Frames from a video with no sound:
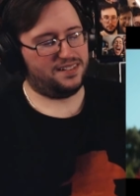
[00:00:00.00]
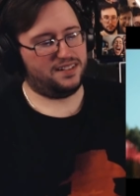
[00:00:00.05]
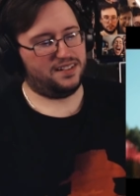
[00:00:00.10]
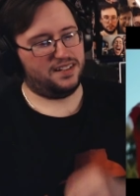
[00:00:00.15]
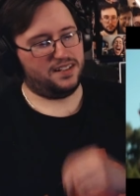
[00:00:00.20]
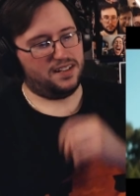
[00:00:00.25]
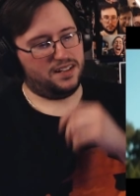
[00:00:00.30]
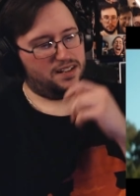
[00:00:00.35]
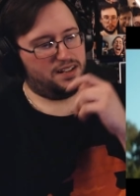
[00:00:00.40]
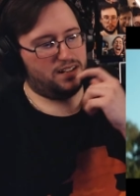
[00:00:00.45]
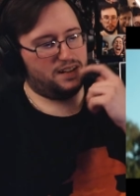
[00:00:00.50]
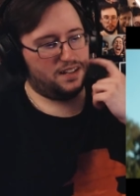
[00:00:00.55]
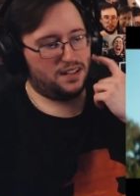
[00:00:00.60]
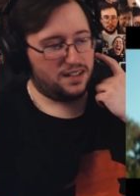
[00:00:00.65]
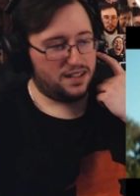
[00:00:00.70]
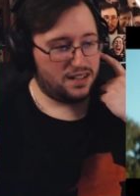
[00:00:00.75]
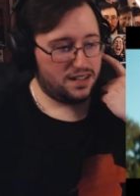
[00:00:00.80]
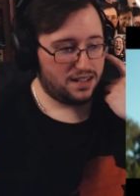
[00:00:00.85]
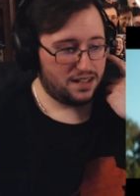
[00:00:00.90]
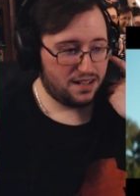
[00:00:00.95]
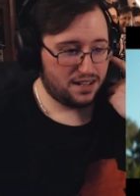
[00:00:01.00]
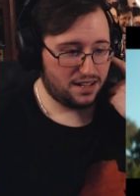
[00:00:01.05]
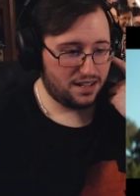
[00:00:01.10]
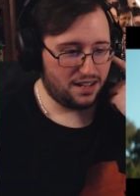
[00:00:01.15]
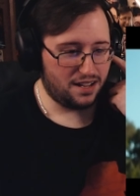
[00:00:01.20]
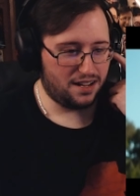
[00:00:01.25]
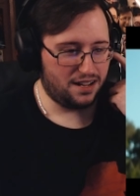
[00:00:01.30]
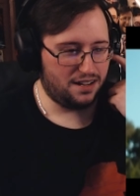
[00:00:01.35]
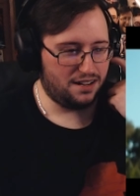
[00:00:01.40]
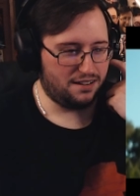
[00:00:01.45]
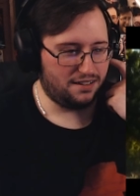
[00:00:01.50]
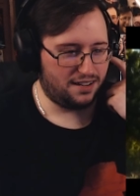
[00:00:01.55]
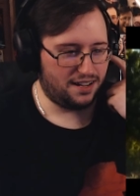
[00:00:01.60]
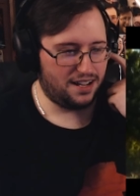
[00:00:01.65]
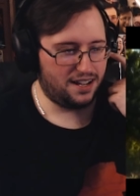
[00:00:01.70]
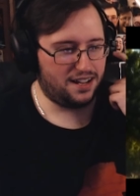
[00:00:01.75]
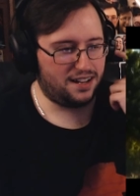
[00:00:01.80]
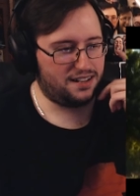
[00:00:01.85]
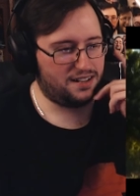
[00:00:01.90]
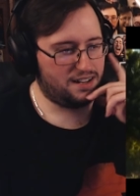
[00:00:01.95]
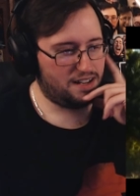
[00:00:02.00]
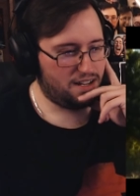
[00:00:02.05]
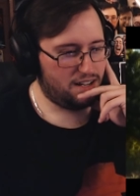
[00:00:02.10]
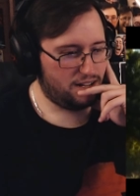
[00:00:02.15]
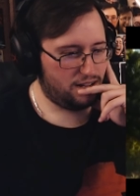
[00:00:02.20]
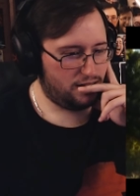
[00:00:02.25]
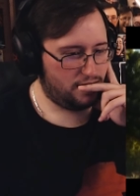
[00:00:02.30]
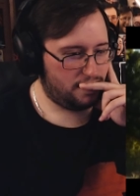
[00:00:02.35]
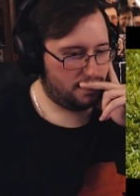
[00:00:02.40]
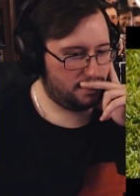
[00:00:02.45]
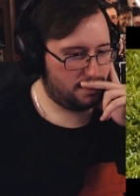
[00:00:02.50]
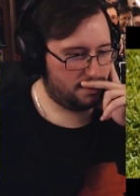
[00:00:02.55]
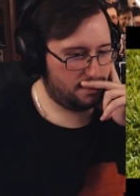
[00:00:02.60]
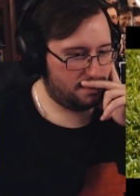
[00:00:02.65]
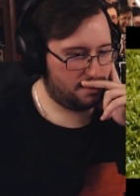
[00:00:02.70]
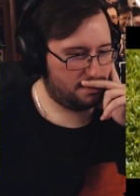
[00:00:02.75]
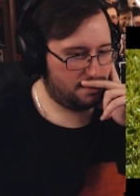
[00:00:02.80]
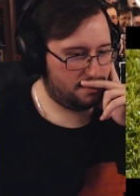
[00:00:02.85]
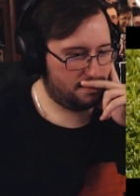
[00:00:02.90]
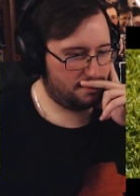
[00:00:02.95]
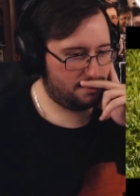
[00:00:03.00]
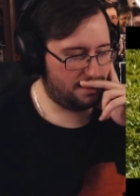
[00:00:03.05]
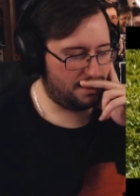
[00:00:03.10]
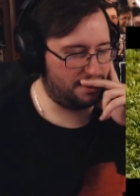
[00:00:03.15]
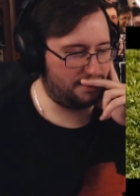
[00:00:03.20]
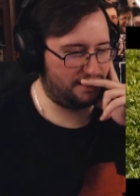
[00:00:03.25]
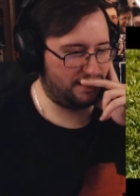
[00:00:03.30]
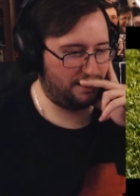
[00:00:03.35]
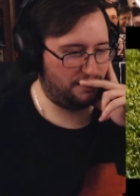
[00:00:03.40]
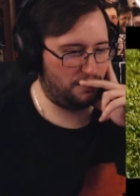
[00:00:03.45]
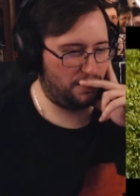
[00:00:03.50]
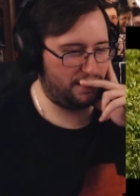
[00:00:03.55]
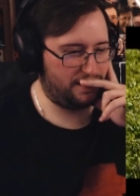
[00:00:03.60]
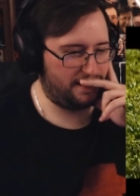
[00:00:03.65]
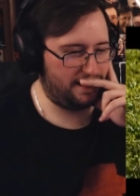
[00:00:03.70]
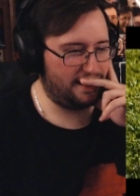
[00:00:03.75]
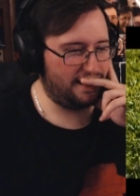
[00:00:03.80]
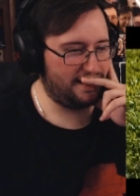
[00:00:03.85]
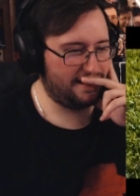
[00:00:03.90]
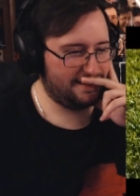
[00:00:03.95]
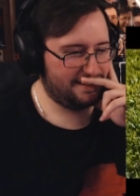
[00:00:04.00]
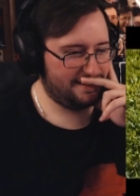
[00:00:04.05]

I got this. Oh, God. It's like right there.